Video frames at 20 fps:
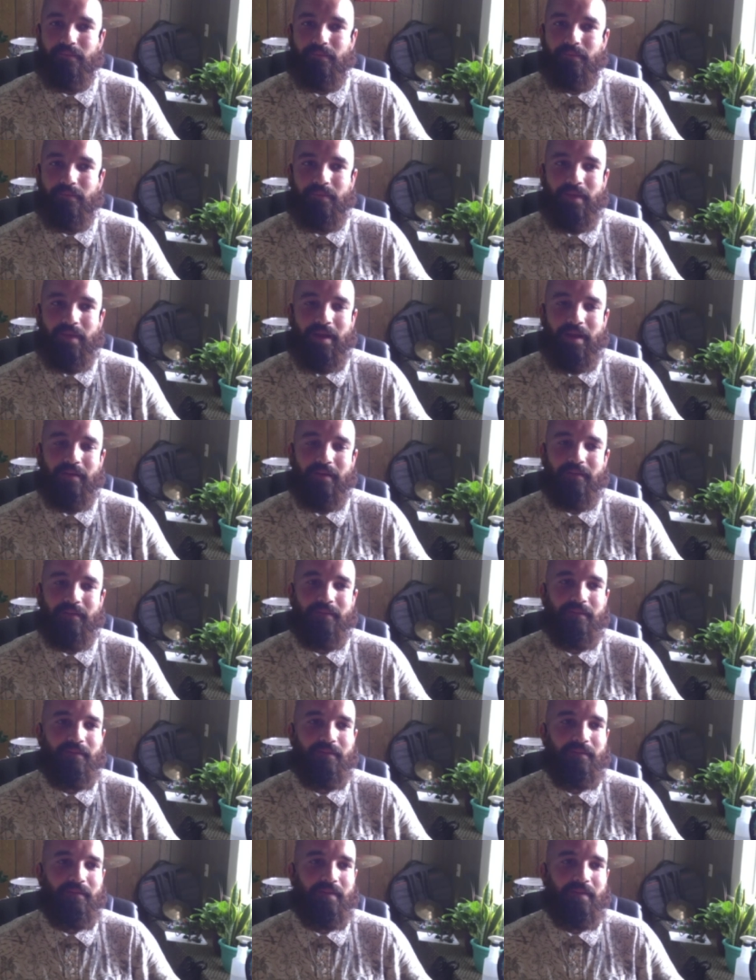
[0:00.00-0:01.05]
I,
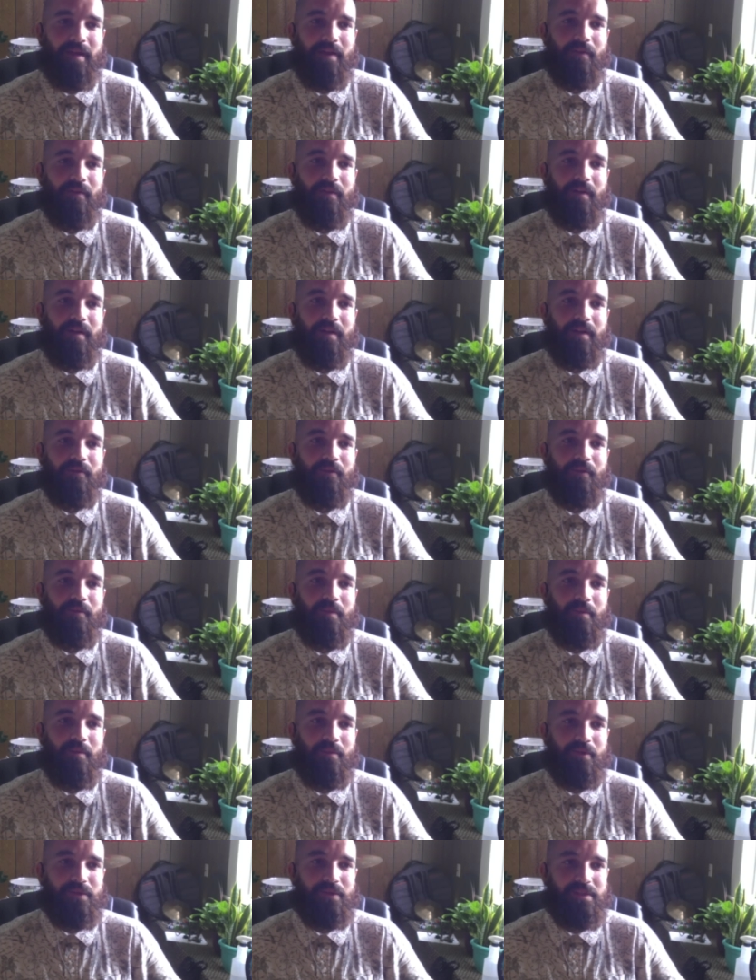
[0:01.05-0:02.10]
I I
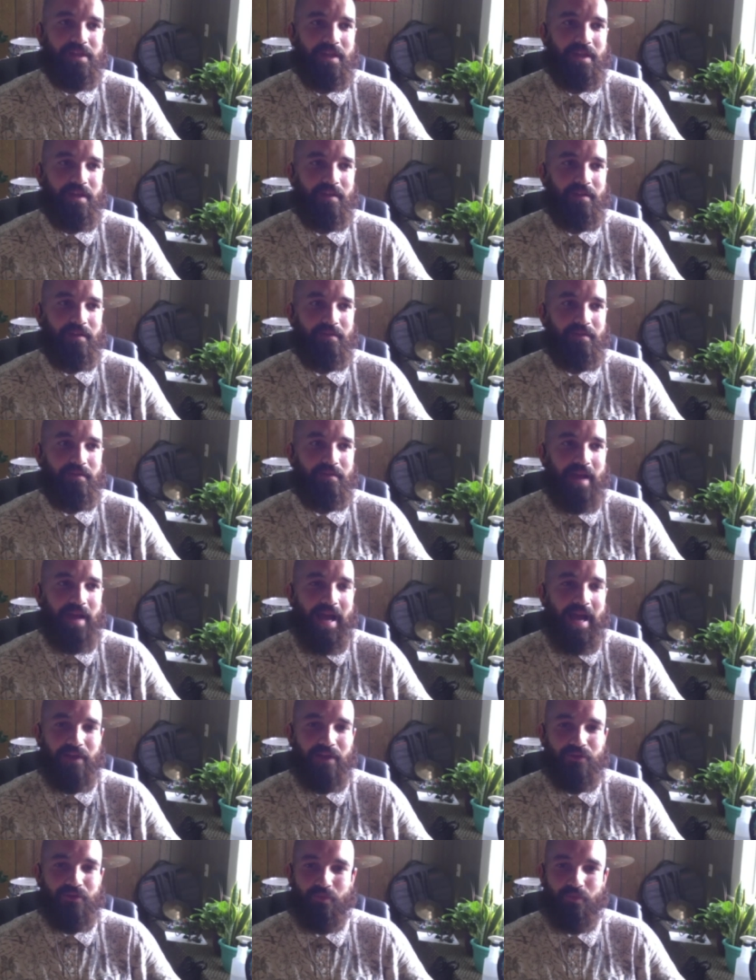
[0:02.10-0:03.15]
remember seeing
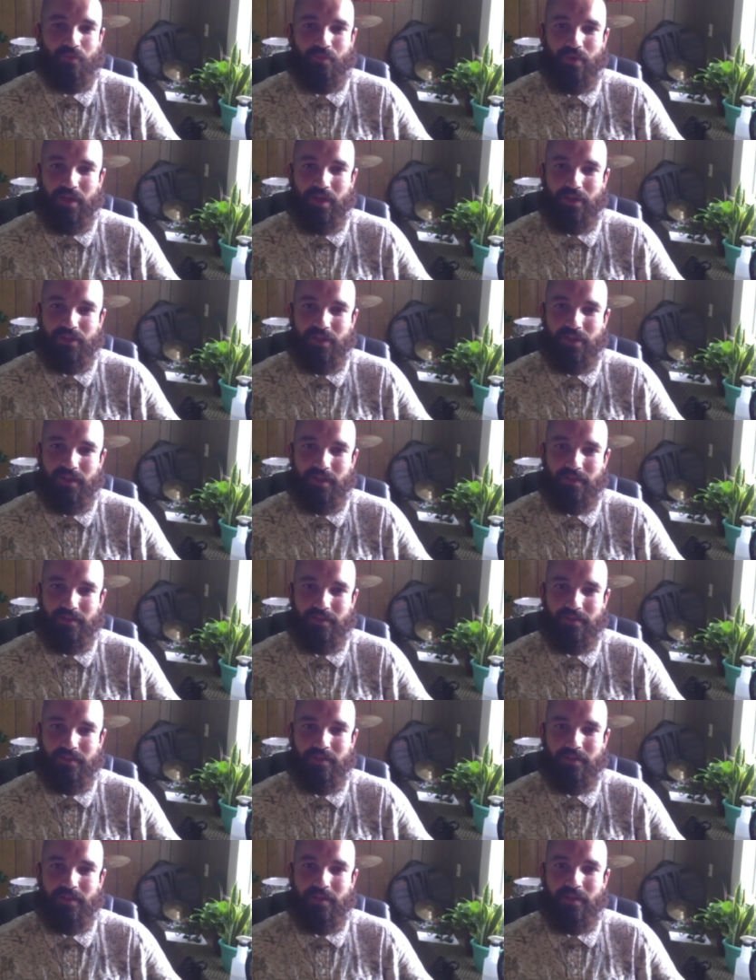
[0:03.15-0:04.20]
Astral Project
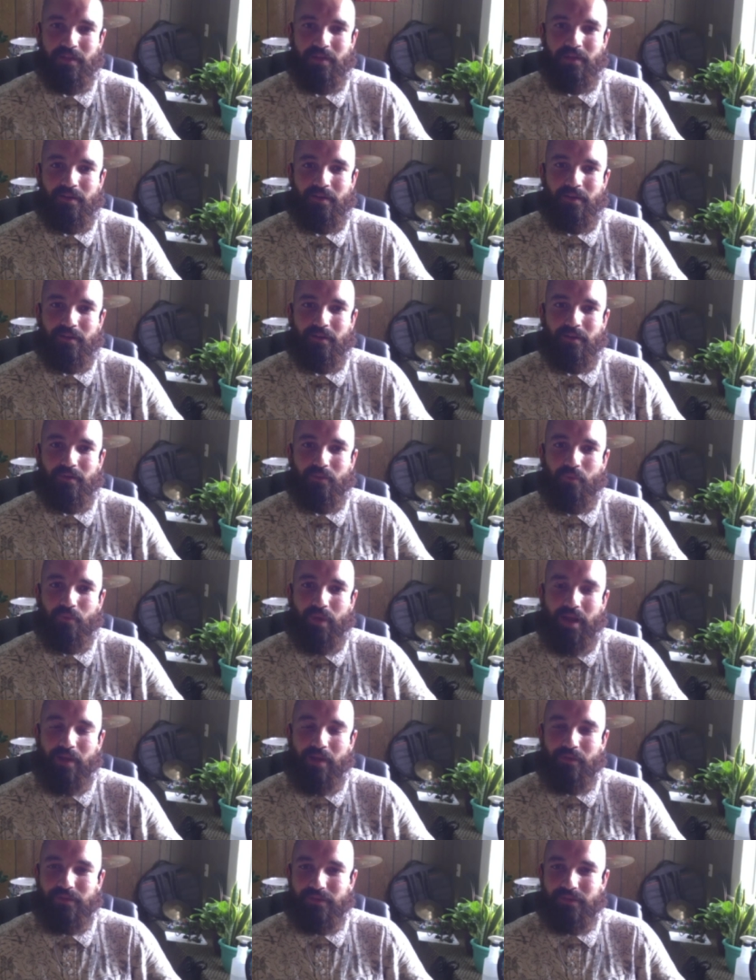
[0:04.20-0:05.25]
when
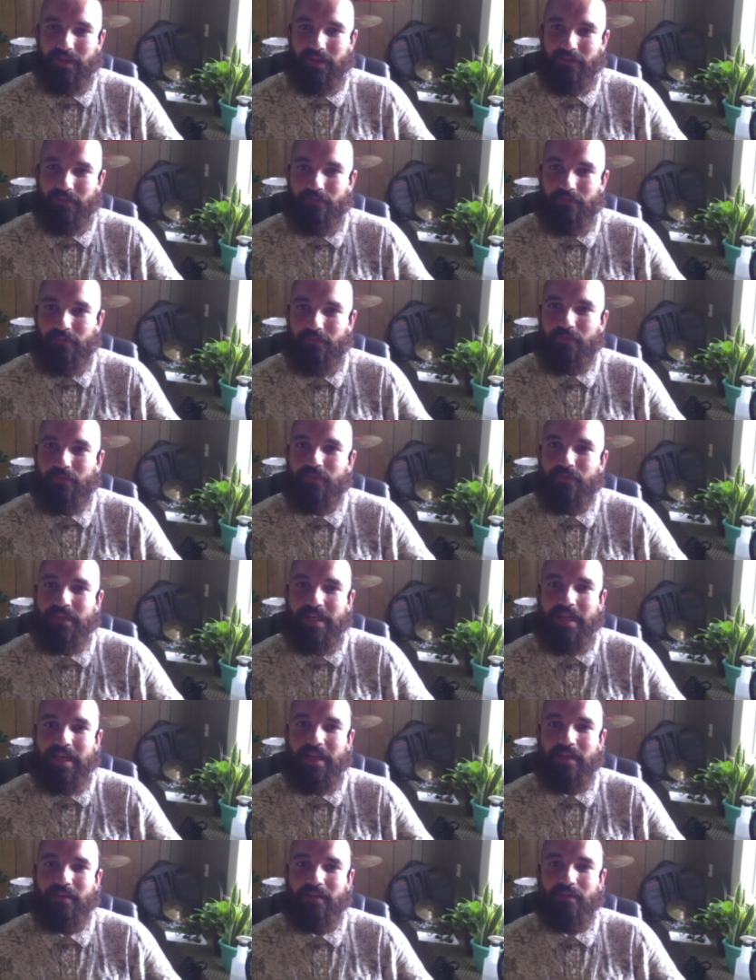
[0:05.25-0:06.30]
I was like
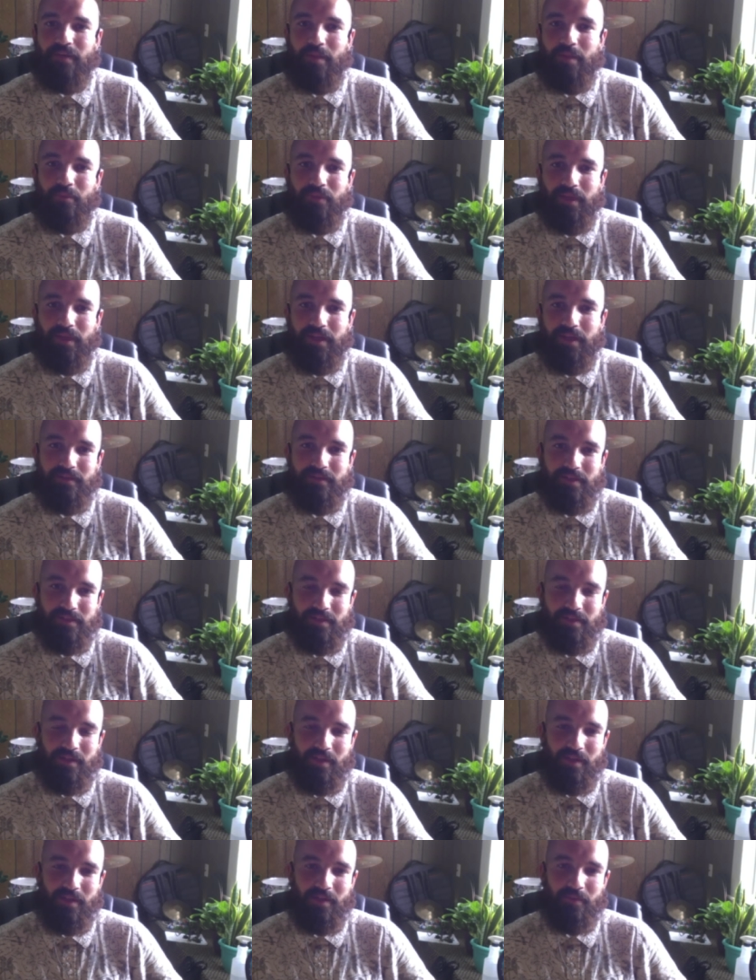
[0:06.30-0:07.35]
15, they played at this
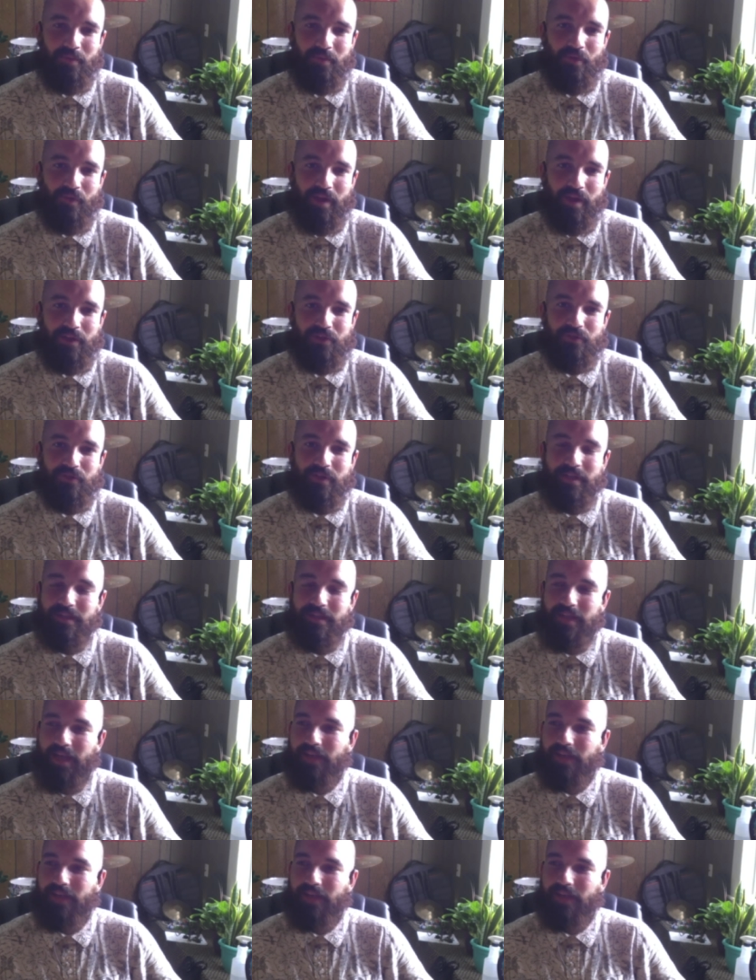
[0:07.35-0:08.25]
club, Grant Street Dance